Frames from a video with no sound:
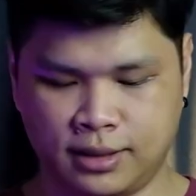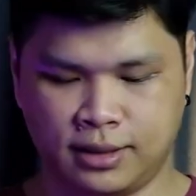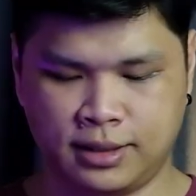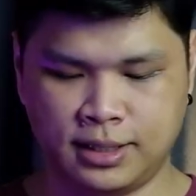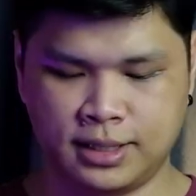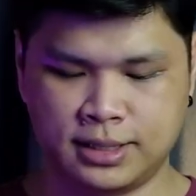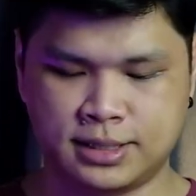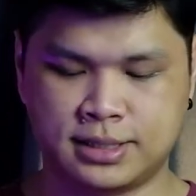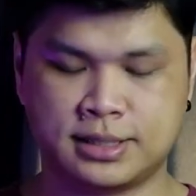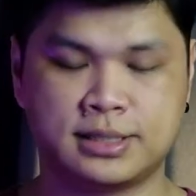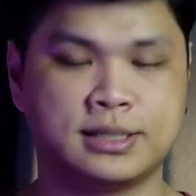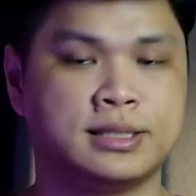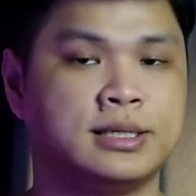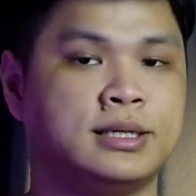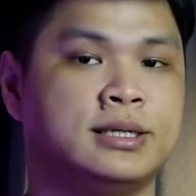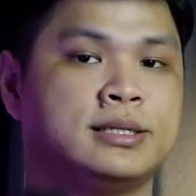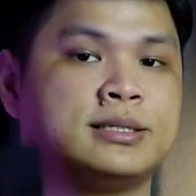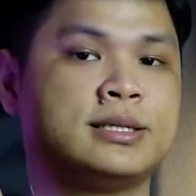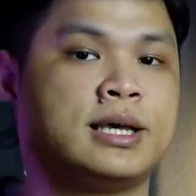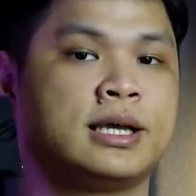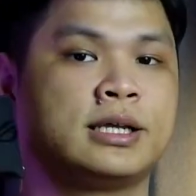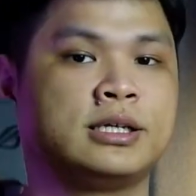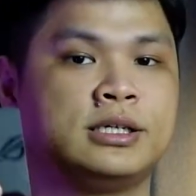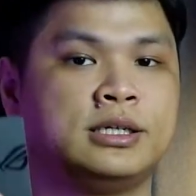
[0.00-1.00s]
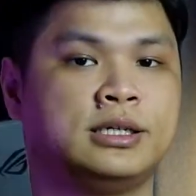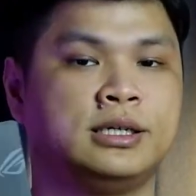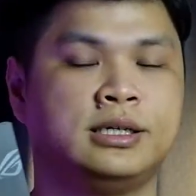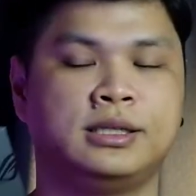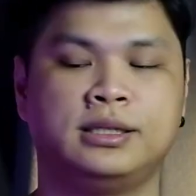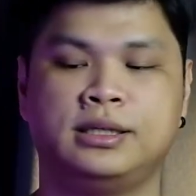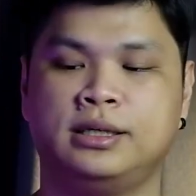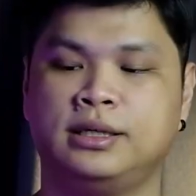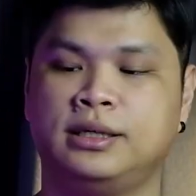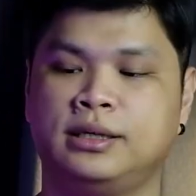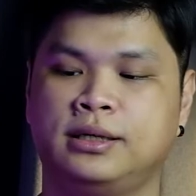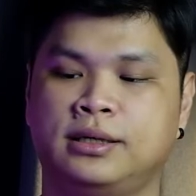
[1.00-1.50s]
This is actually
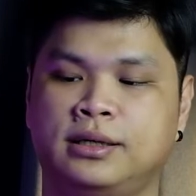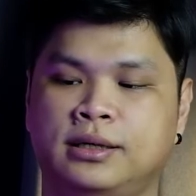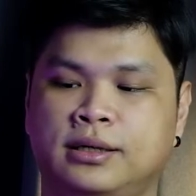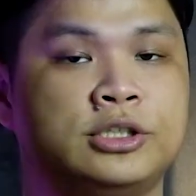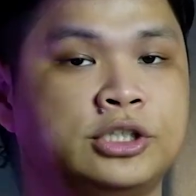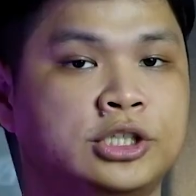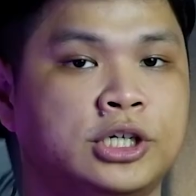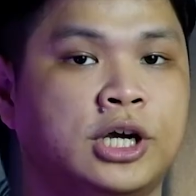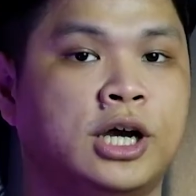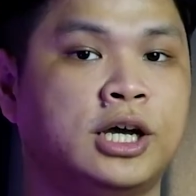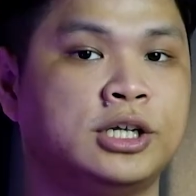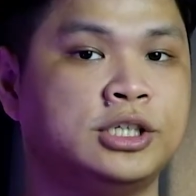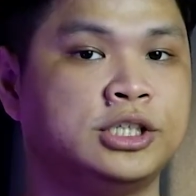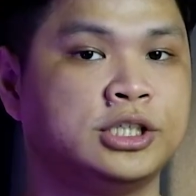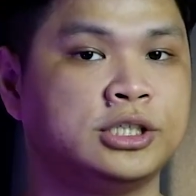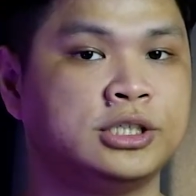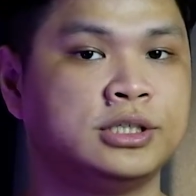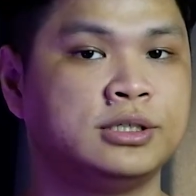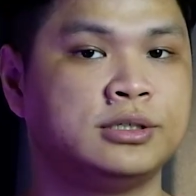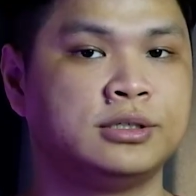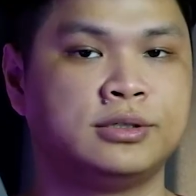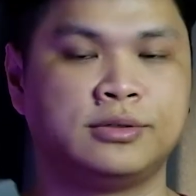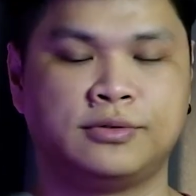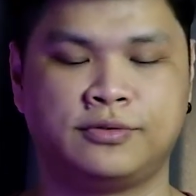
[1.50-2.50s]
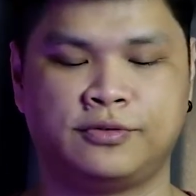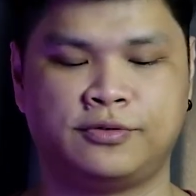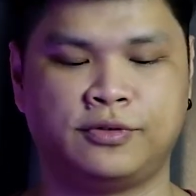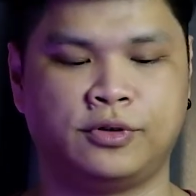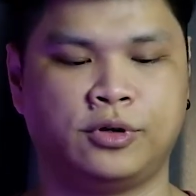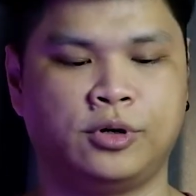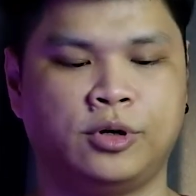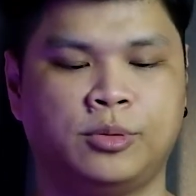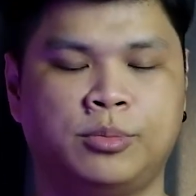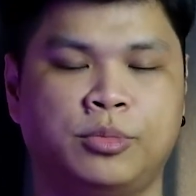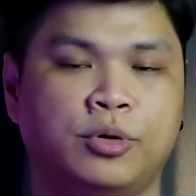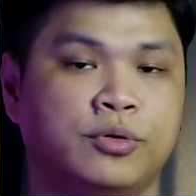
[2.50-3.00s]
the charger
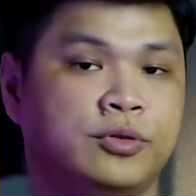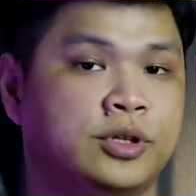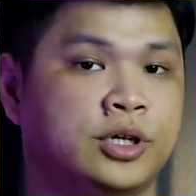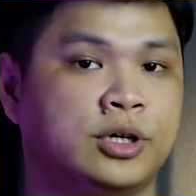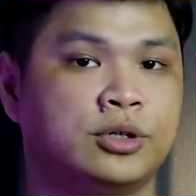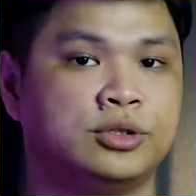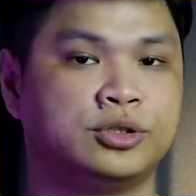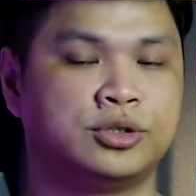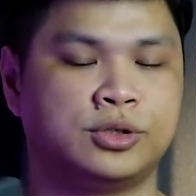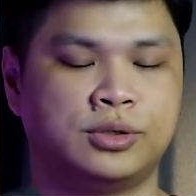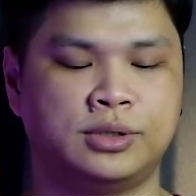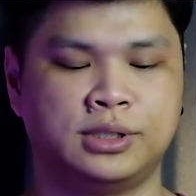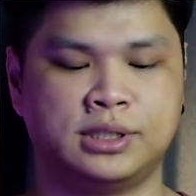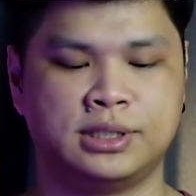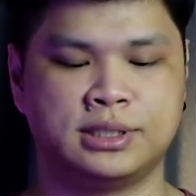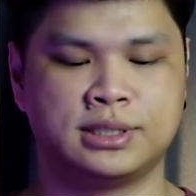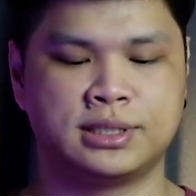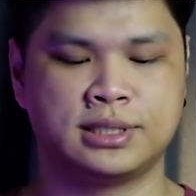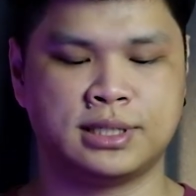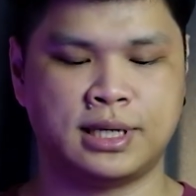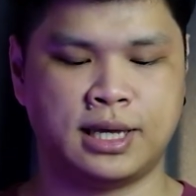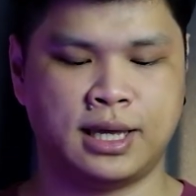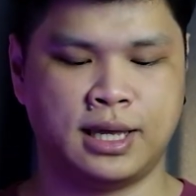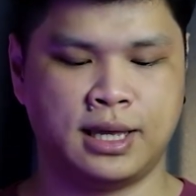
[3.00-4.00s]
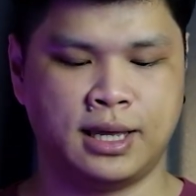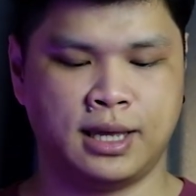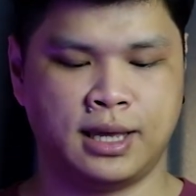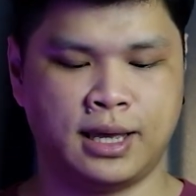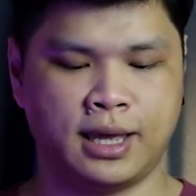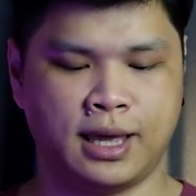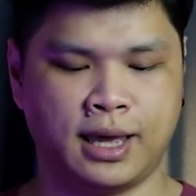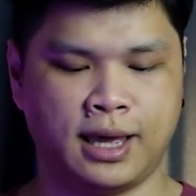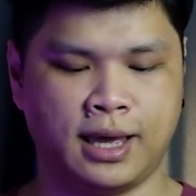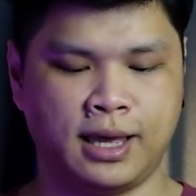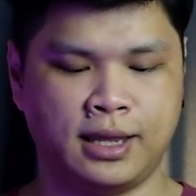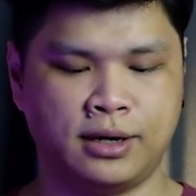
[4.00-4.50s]
for both the controllers
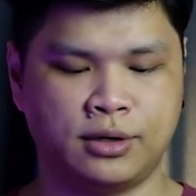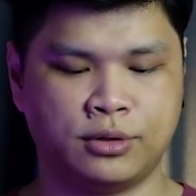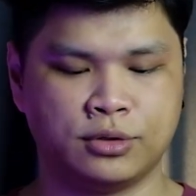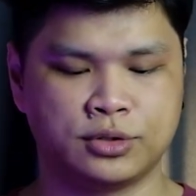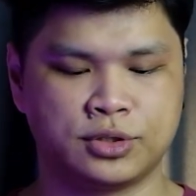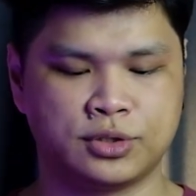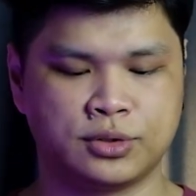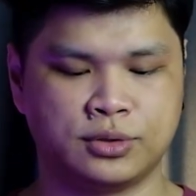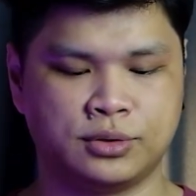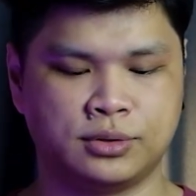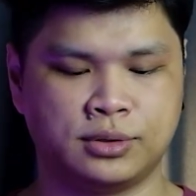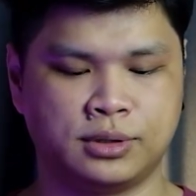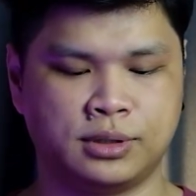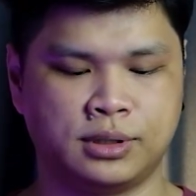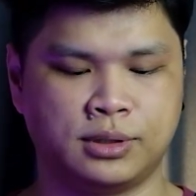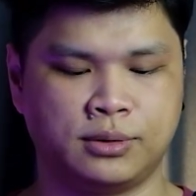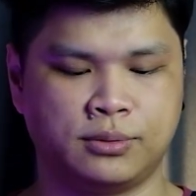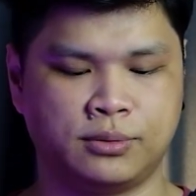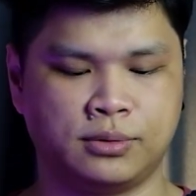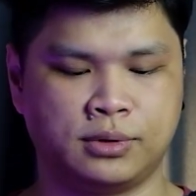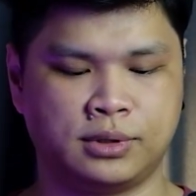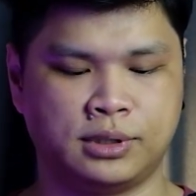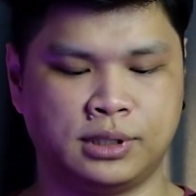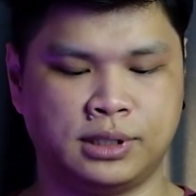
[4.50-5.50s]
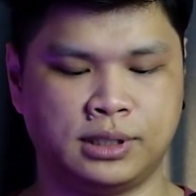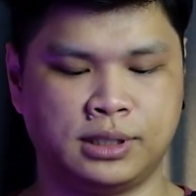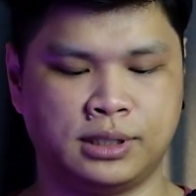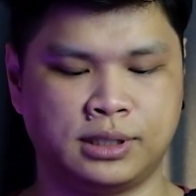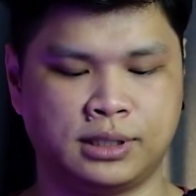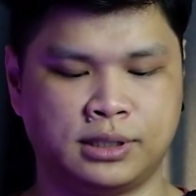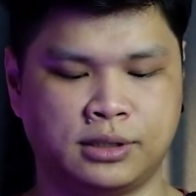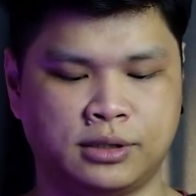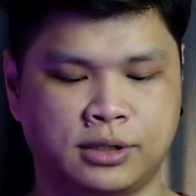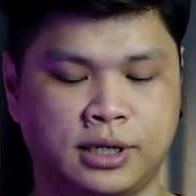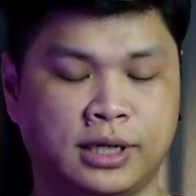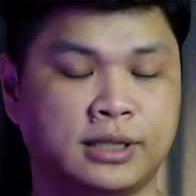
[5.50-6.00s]
and also the
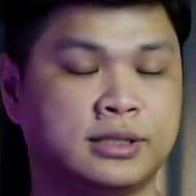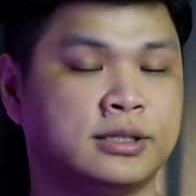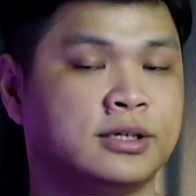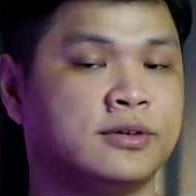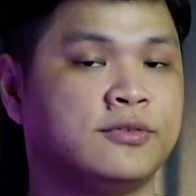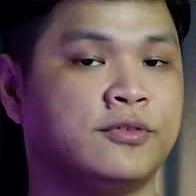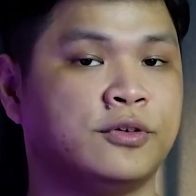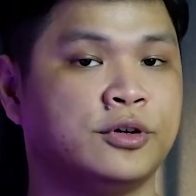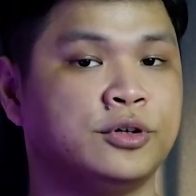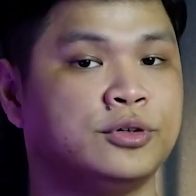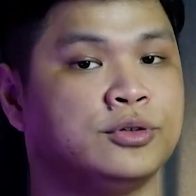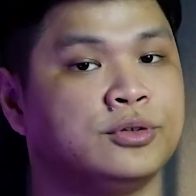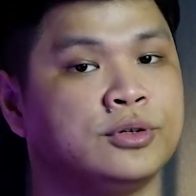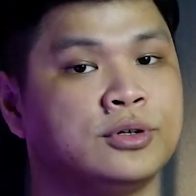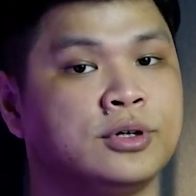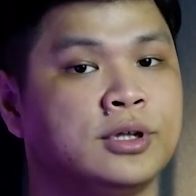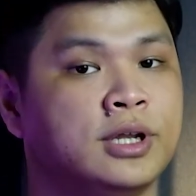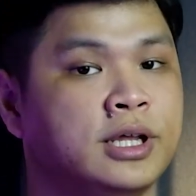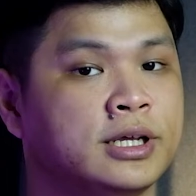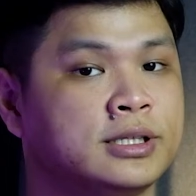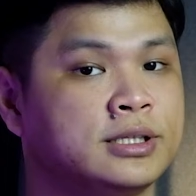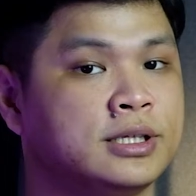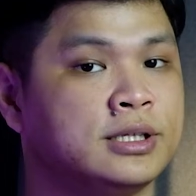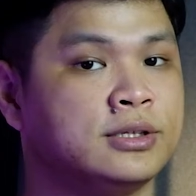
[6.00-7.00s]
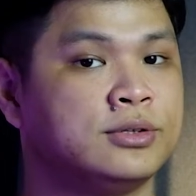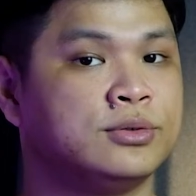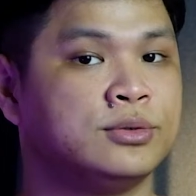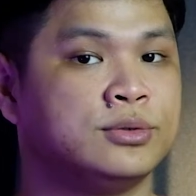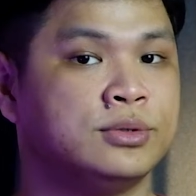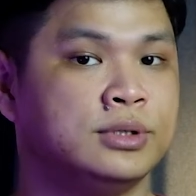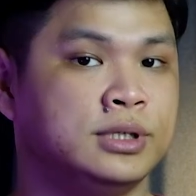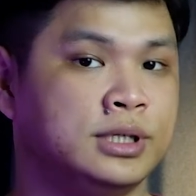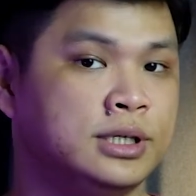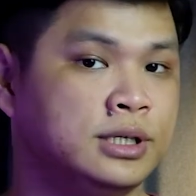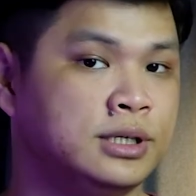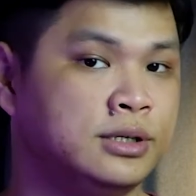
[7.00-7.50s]
connector for you to connect it to
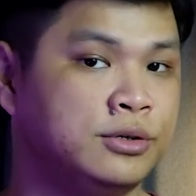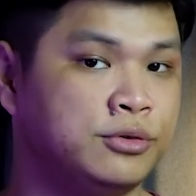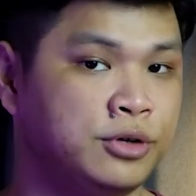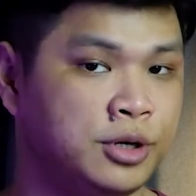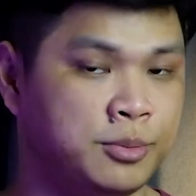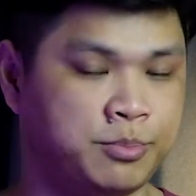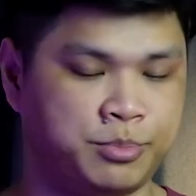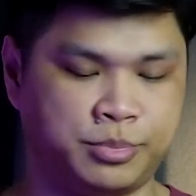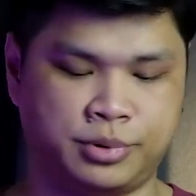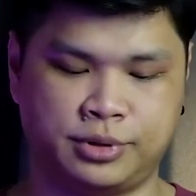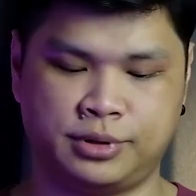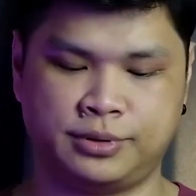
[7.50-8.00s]
the grip.